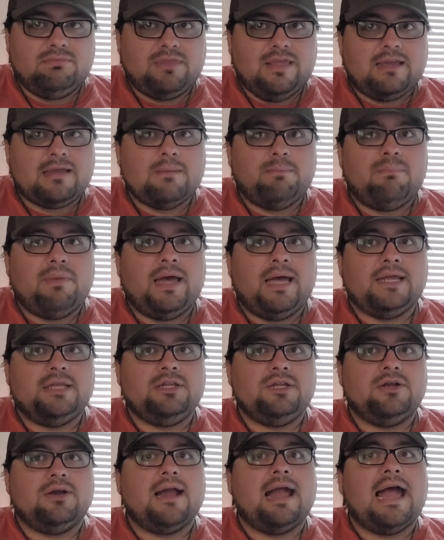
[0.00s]
think
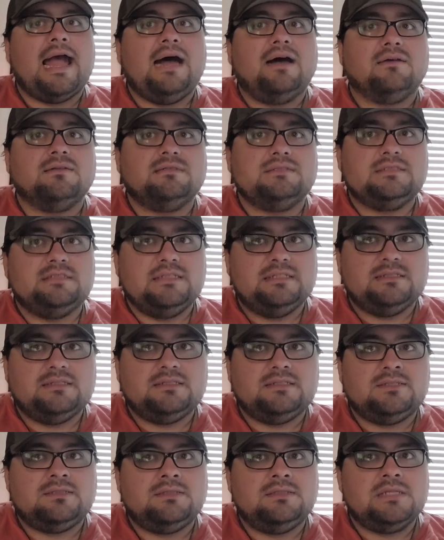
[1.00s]
about your house
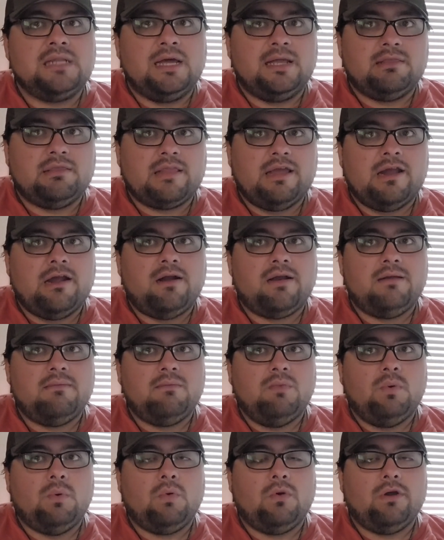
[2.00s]
is not there
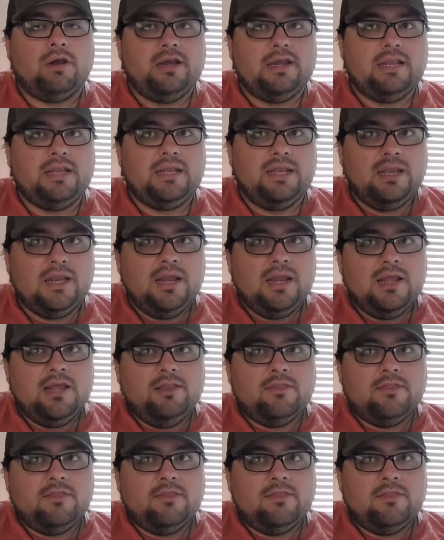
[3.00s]
anymore and